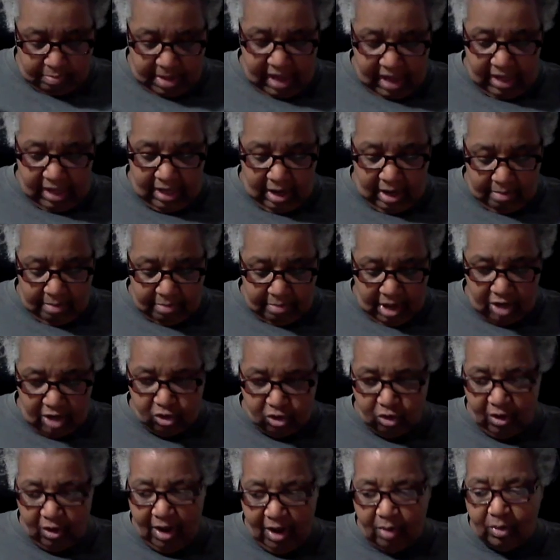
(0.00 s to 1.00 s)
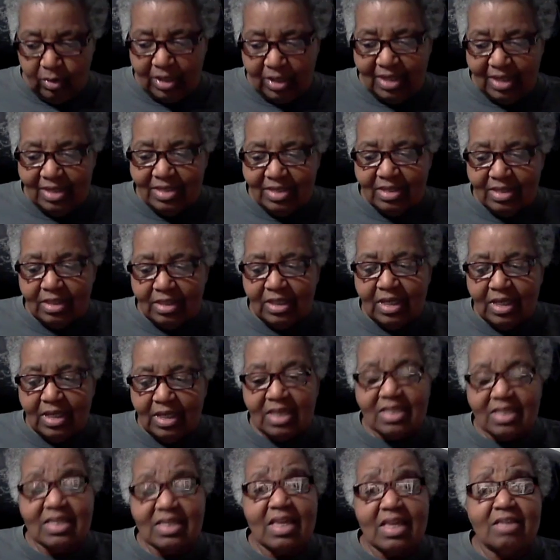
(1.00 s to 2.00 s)
made, I'm not sure how easily
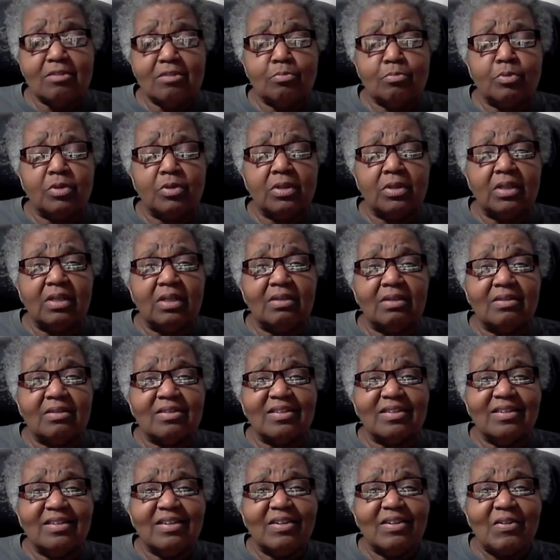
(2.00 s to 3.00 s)
accessible it is,